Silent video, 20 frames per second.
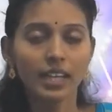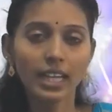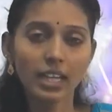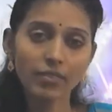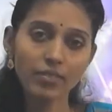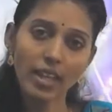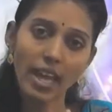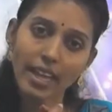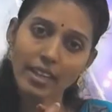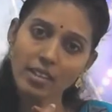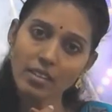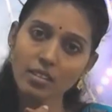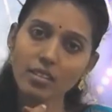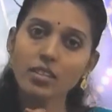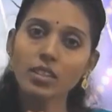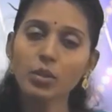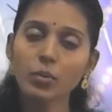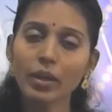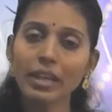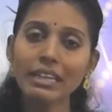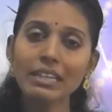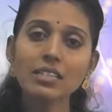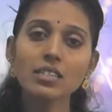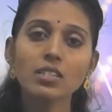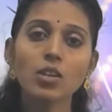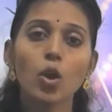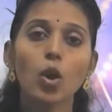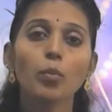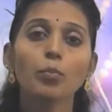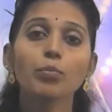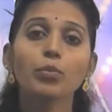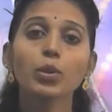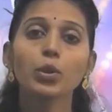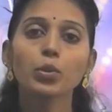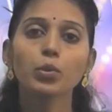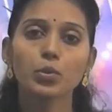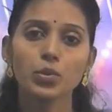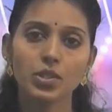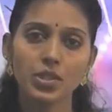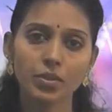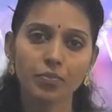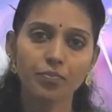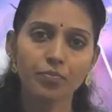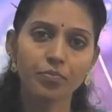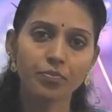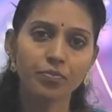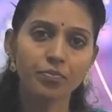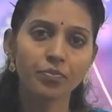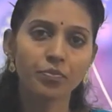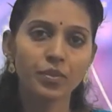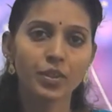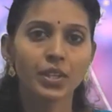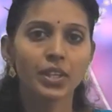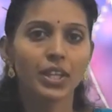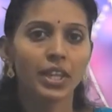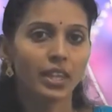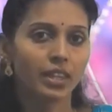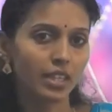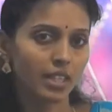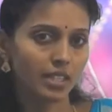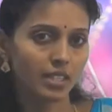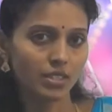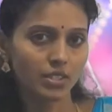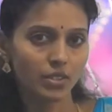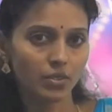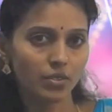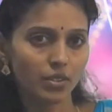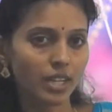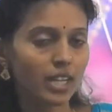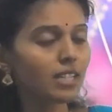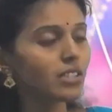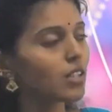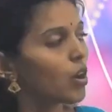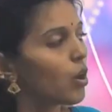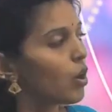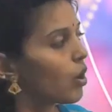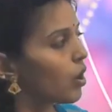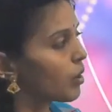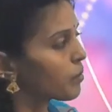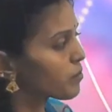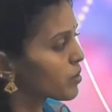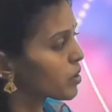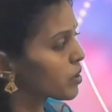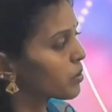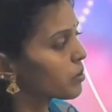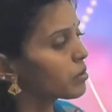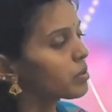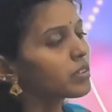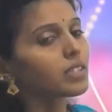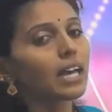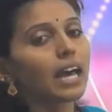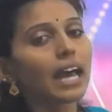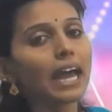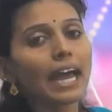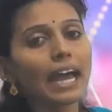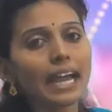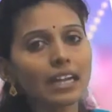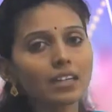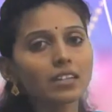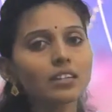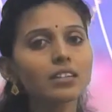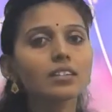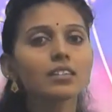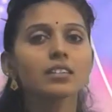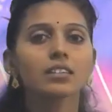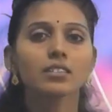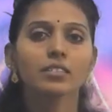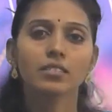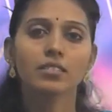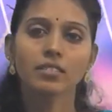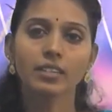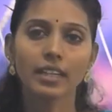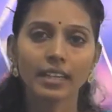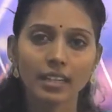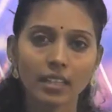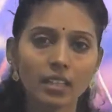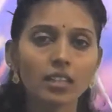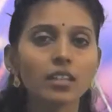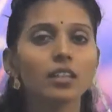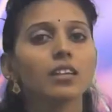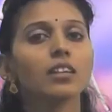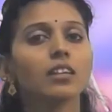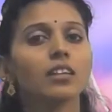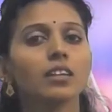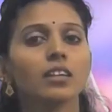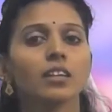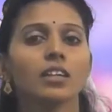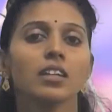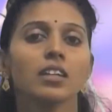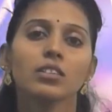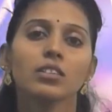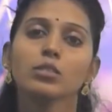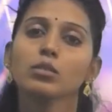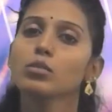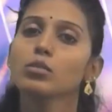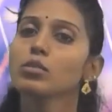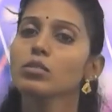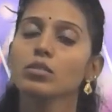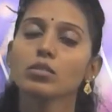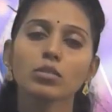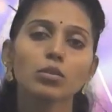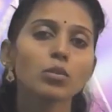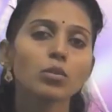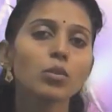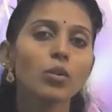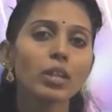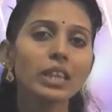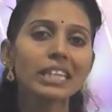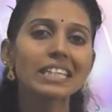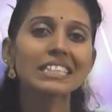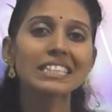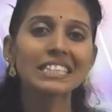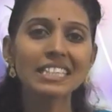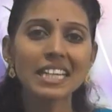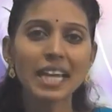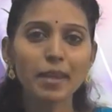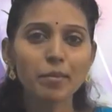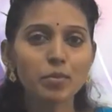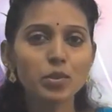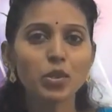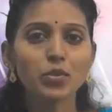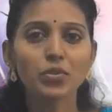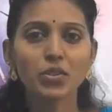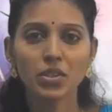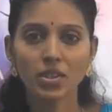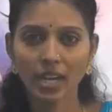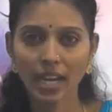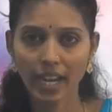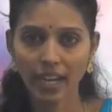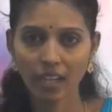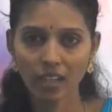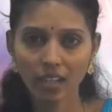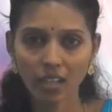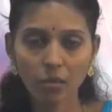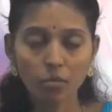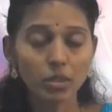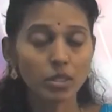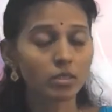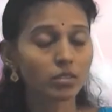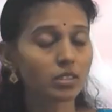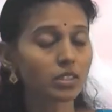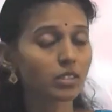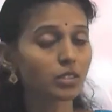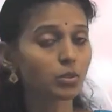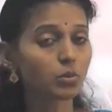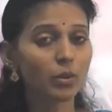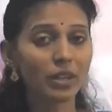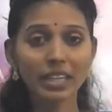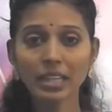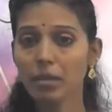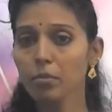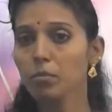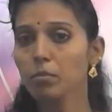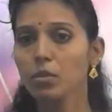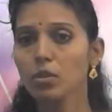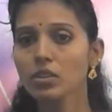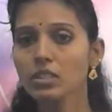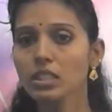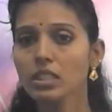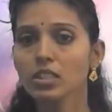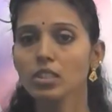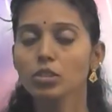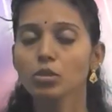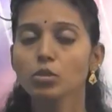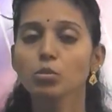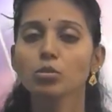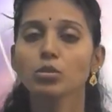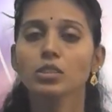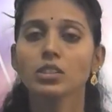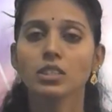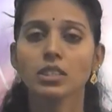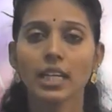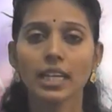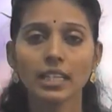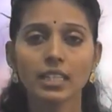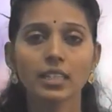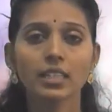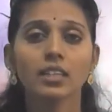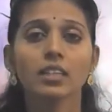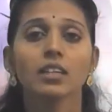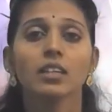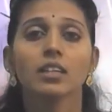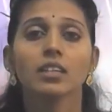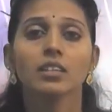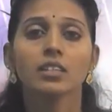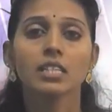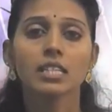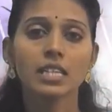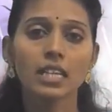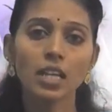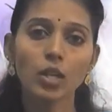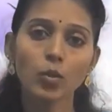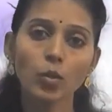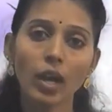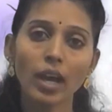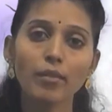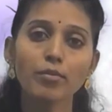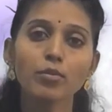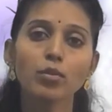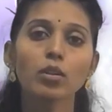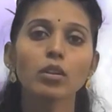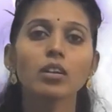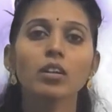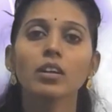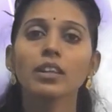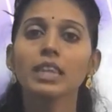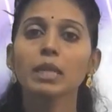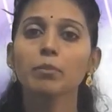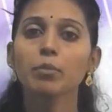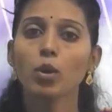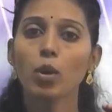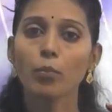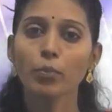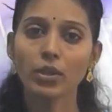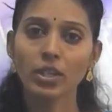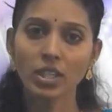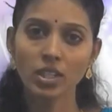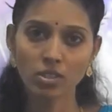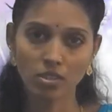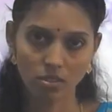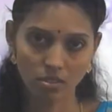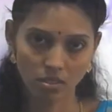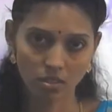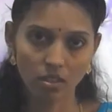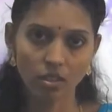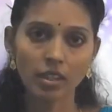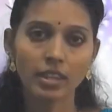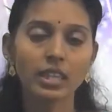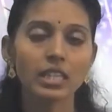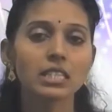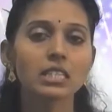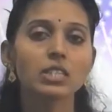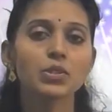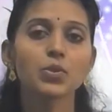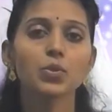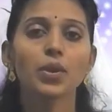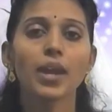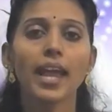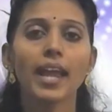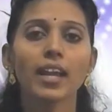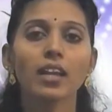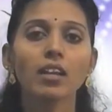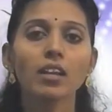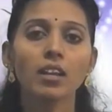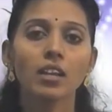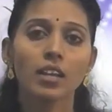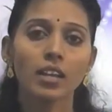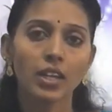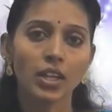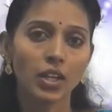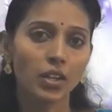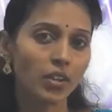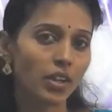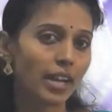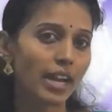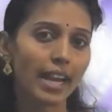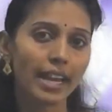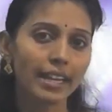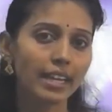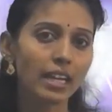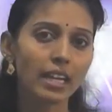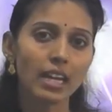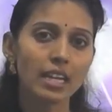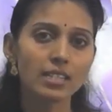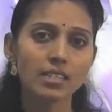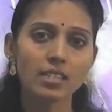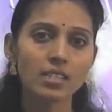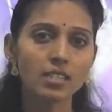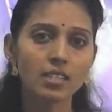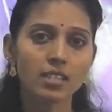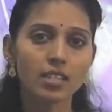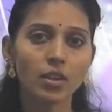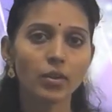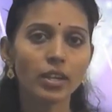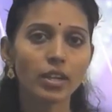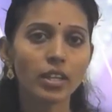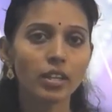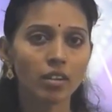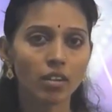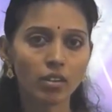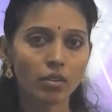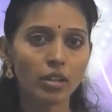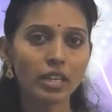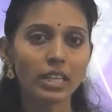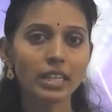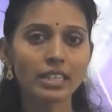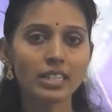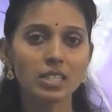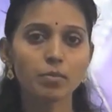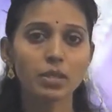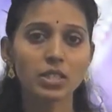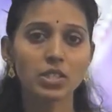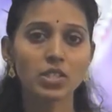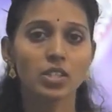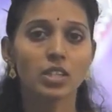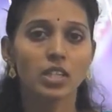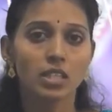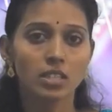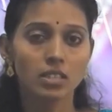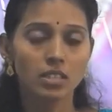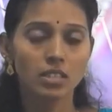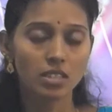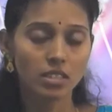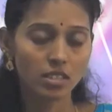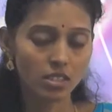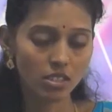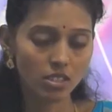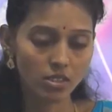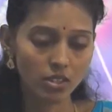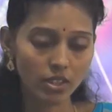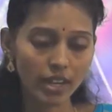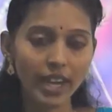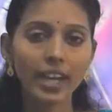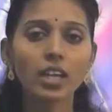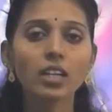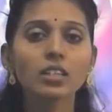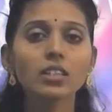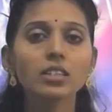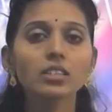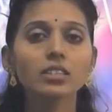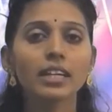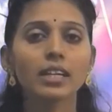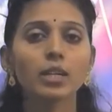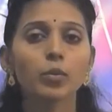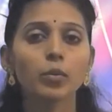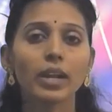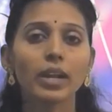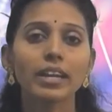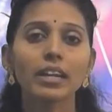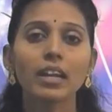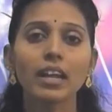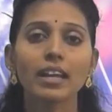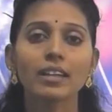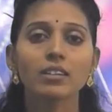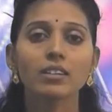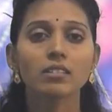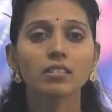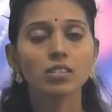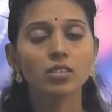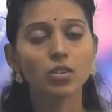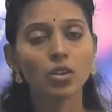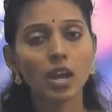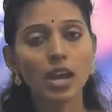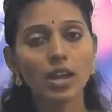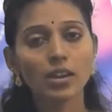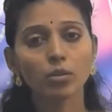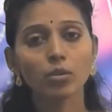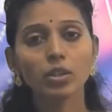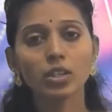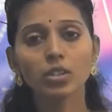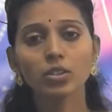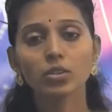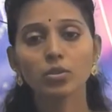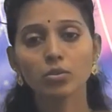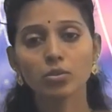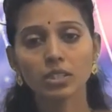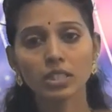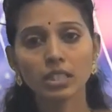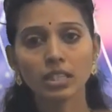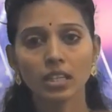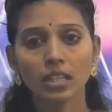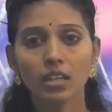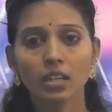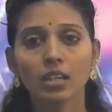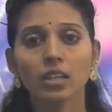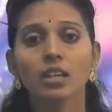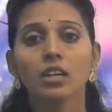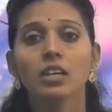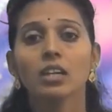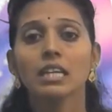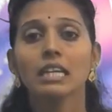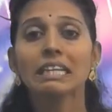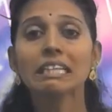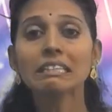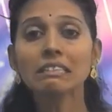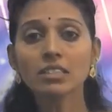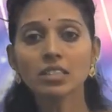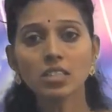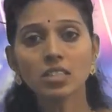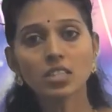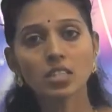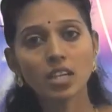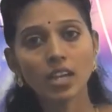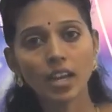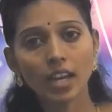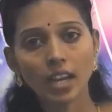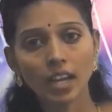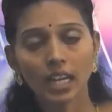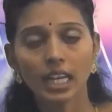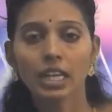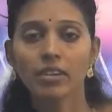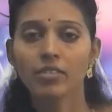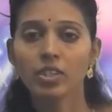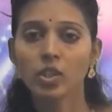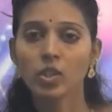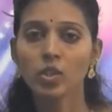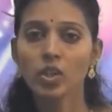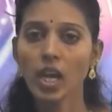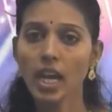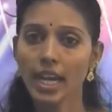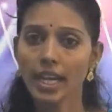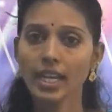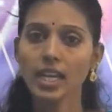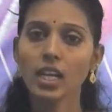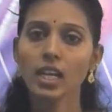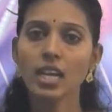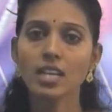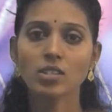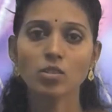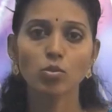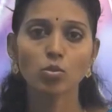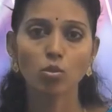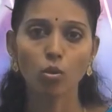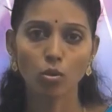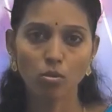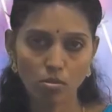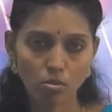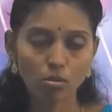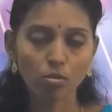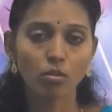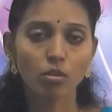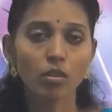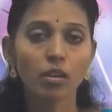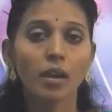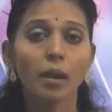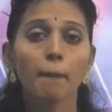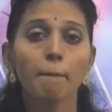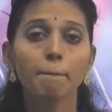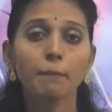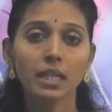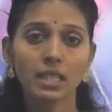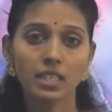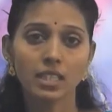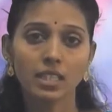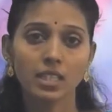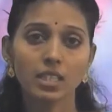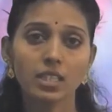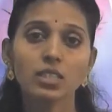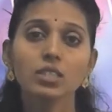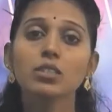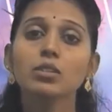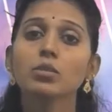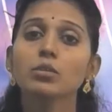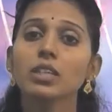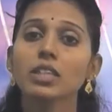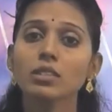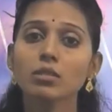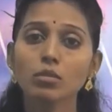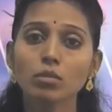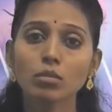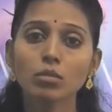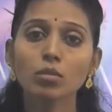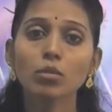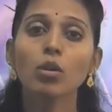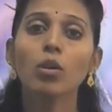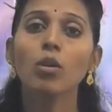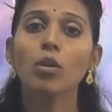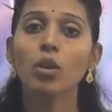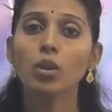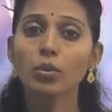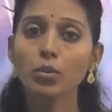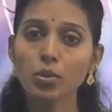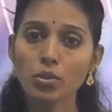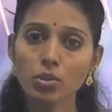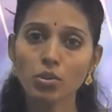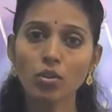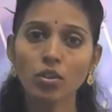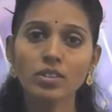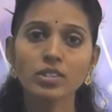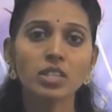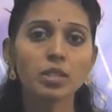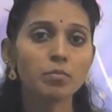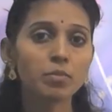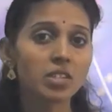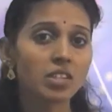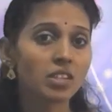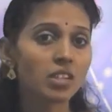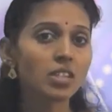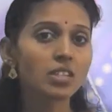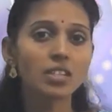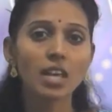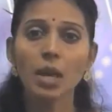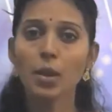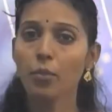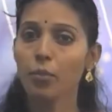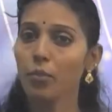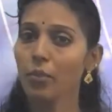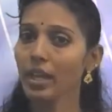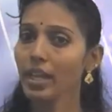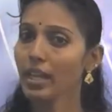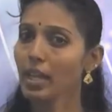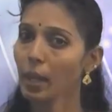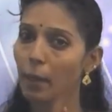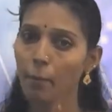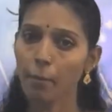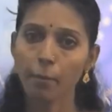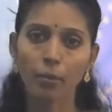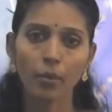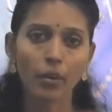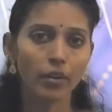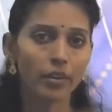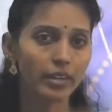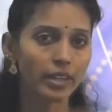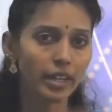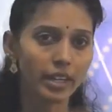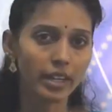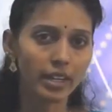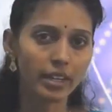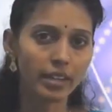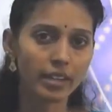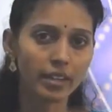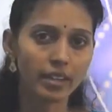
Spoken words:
If that third one is obtuse, that is known as obtuse angled triangle. You should know all these types of triangle because it's very important to study. Still, you have to learn the properties on this triangle in your higher classes. Okay, not only this much. There's a triangles and quadrilaterals you are going to deal in detail even in your higher classes also. But to get to know all those concepts, these are very important.